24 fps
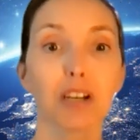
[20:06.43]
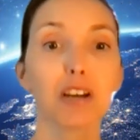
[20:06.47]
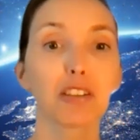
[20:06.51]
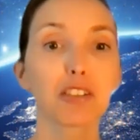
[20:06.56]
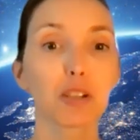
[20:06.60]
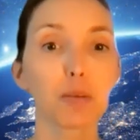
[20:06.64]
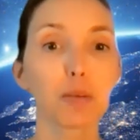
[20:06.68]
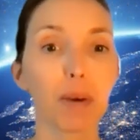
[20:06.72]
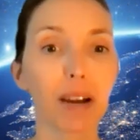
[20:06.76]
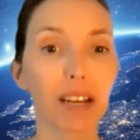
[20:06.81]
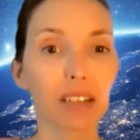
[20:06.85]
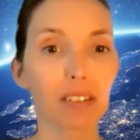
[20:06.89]

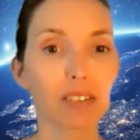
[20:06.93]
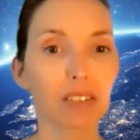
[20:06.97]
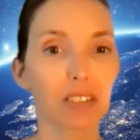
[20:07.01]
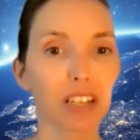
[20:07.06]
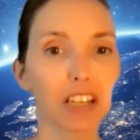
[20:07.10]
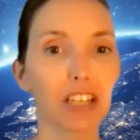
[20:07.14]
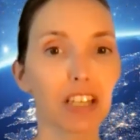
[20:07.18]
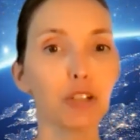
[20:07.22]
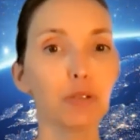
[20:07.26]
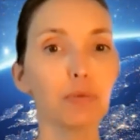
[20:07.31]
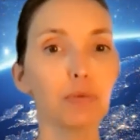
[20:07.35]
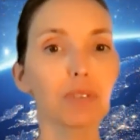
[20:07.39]
So by
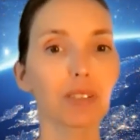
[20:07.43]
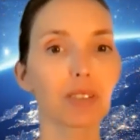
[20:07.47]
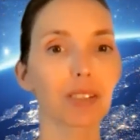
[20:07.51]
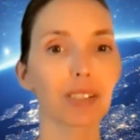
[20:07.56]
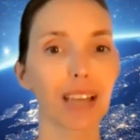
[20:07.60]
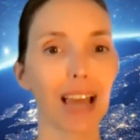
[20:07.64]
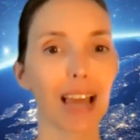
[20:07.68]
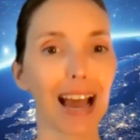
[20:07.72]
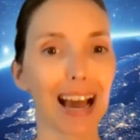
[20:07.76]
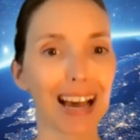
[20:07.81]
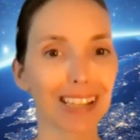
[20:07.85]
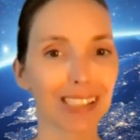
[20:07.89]

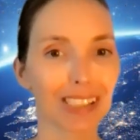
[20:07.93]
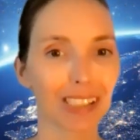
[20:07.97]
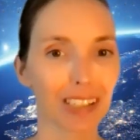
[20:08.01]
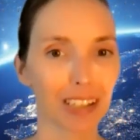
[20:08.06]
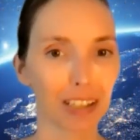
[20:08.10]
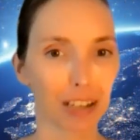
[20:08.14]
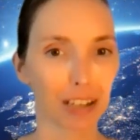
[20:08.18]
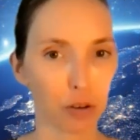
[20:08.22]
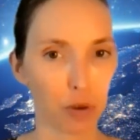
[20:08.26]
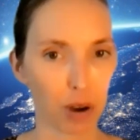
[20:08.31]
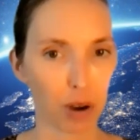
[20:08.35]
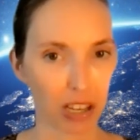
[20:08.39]
continuously
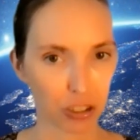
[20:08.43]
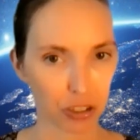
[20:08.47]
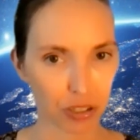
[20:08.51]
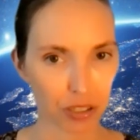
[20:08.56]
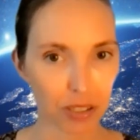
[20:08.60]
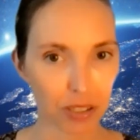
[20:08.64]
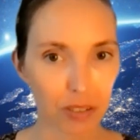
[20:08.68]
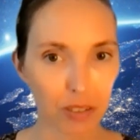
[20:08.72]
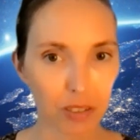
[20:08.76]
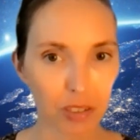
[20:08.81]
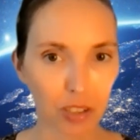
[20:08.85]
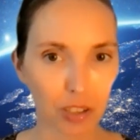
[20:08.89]
asking
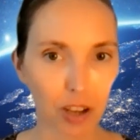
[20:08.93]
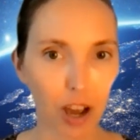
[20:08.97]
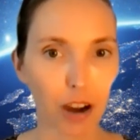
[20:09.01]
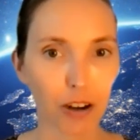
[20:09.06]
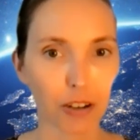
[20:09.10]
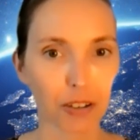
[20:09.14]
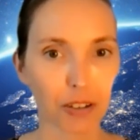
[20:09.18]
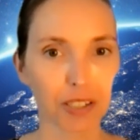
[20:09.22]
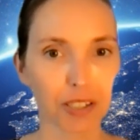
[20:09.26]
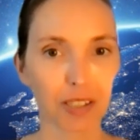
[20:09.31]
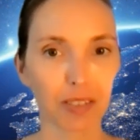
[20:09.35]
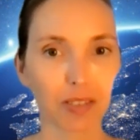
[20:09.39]
questions,
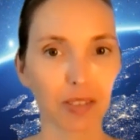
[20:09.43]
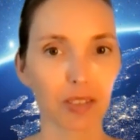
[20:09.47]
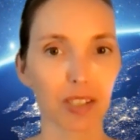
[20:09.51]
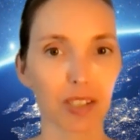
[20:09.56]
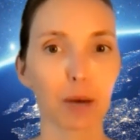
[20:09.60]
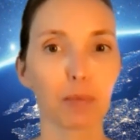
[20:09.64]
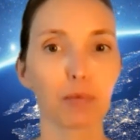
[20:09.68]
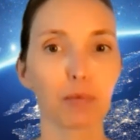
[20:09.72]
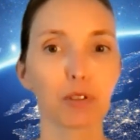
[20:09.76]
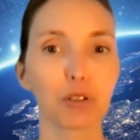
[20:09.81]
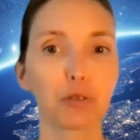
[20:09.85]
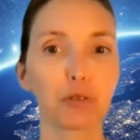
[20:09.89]
Socrates is
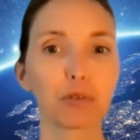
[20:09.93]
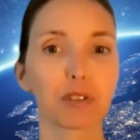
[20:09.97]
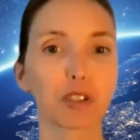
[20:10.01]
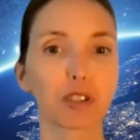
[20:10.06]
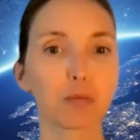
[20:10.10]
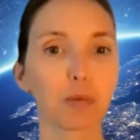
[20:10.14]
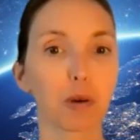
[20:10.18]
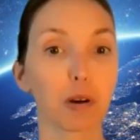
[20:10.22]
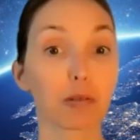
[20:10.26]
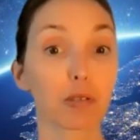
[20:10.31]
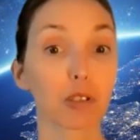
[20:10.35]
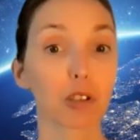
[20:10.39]
able to
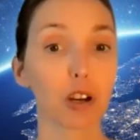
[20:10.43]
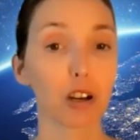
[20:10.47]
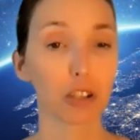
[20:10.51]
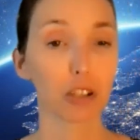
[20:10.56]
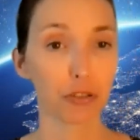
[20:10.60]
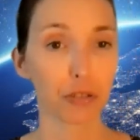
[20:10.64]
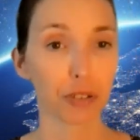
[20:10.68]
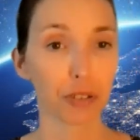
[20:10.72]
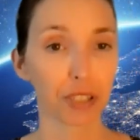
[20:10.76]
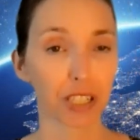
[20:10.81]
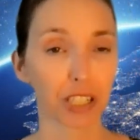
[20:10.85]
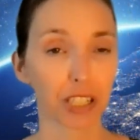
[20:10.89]
expose
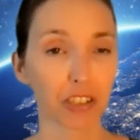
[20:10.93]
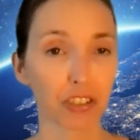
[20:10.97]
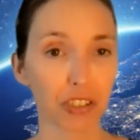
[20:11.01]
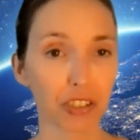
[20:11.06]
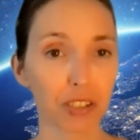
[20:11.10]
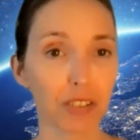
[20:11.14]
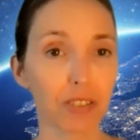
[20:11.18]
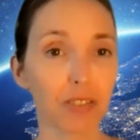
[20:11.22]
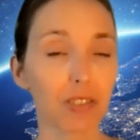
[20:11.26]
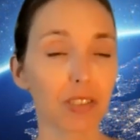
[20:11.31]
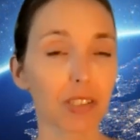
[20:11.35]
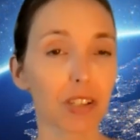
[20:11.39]

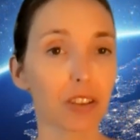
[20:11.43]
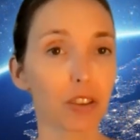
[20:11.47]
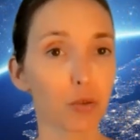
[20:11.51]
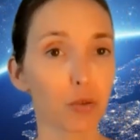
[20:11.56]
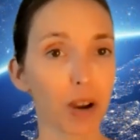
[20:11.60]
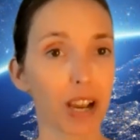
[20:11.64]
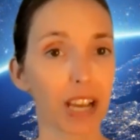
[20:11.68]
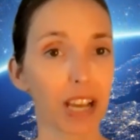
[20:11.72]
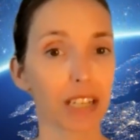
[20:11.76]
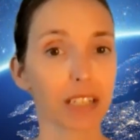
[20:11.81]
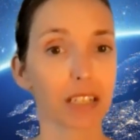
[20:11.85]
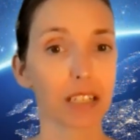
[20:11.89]
contradictions in the
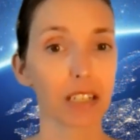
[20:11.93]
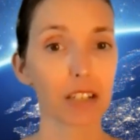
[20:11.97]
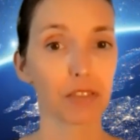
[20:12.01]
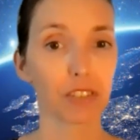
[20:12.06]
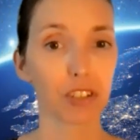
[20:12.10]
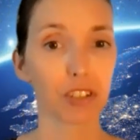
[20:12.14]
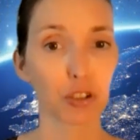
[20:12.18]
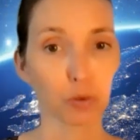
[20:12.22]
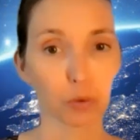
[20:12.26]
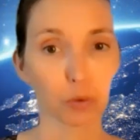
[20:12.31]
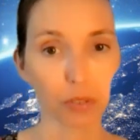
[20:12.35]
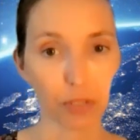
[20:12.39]
way an
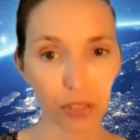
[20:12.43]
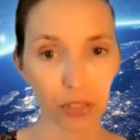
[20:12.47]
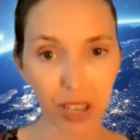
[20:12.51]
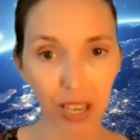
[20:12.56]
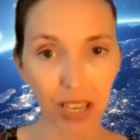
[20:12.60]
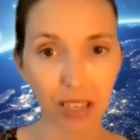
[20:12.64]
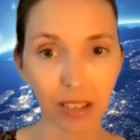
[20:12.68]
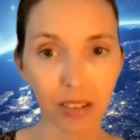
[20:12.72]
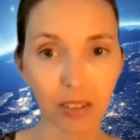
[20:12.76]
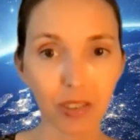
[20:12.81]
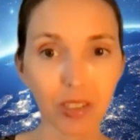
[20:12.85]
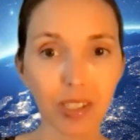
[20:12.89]
individual
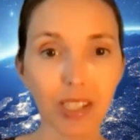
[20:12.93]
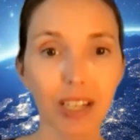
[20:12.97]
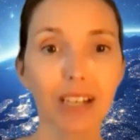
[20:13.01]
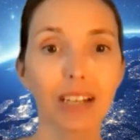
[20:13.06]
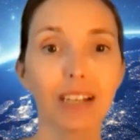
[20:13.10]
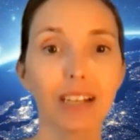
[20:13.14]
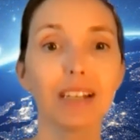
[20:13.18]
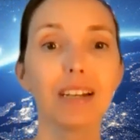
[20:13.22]
thinks,